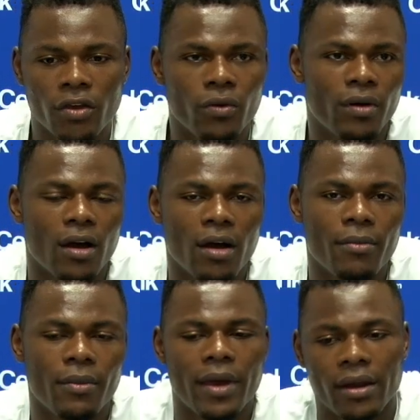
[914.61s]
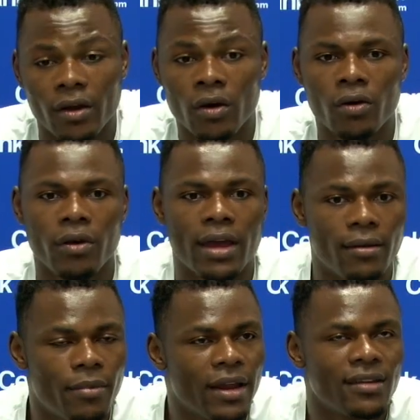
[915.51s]
you come and go
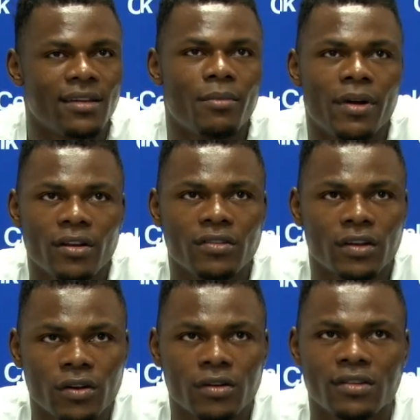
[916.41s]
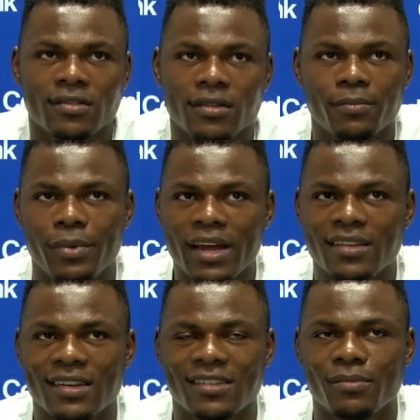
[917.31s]
and bring somebody that's good this
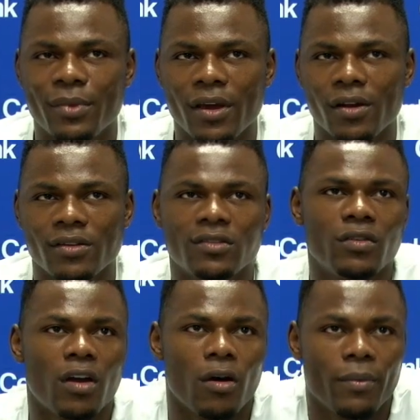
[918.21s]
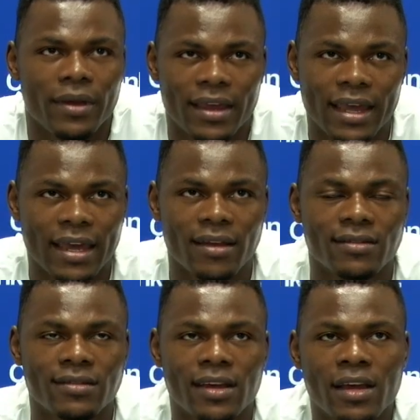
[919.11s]
place is built to help the
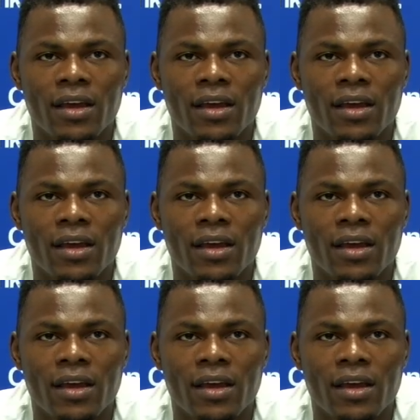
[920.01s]
kids